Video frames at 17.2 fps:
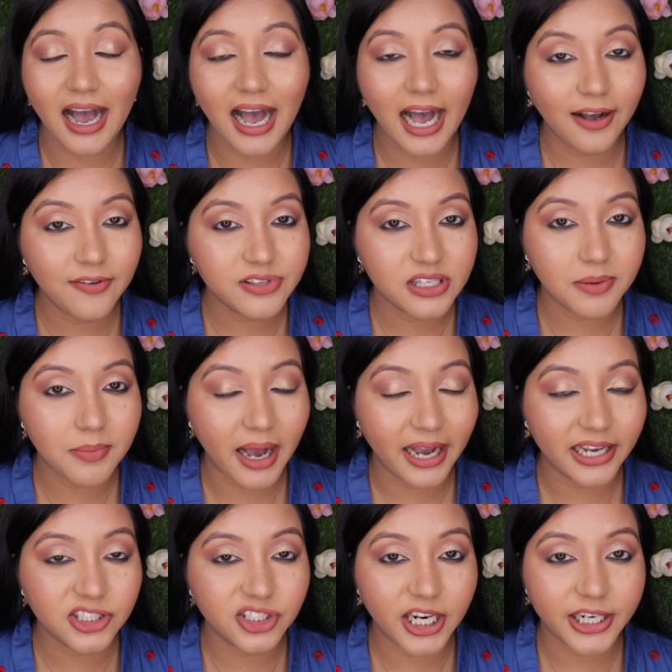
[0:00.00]
I have some
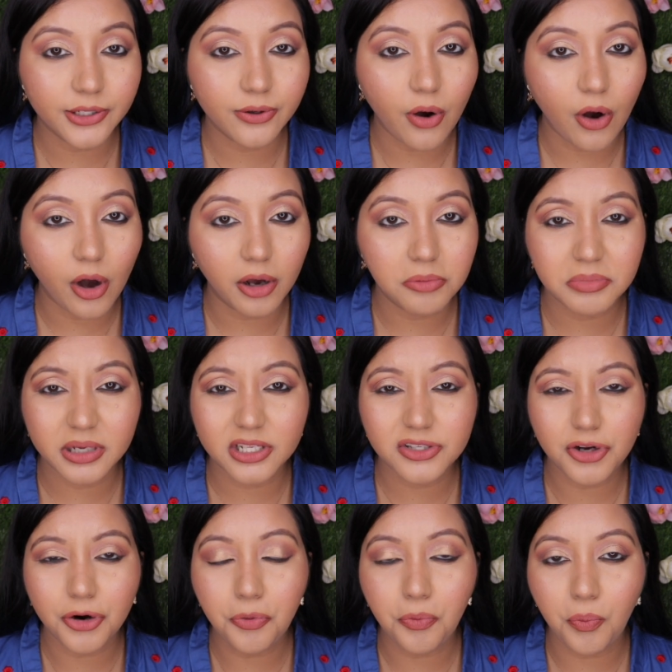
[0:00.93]
eyeshadow on, but
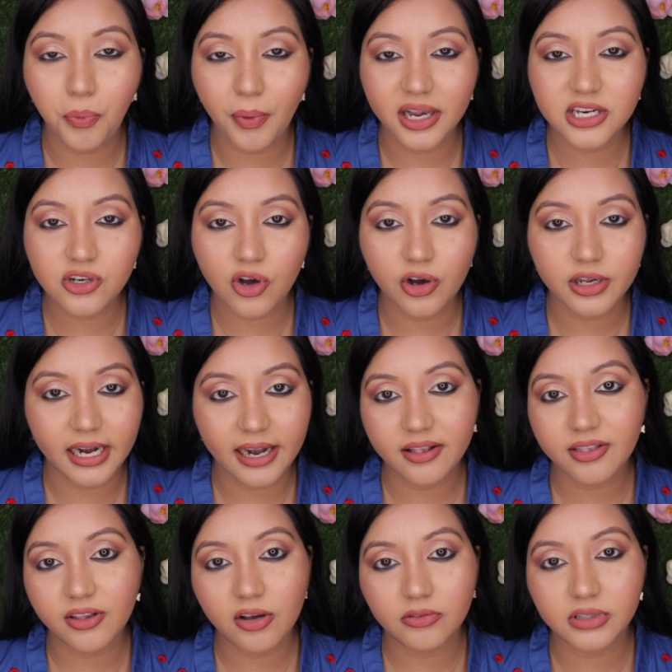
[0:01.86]
it's not wet or
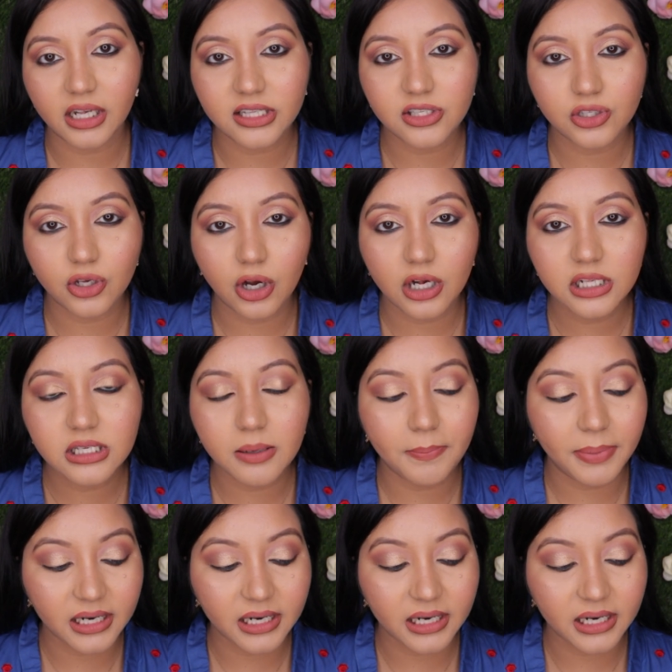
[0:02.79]
anything of that sort.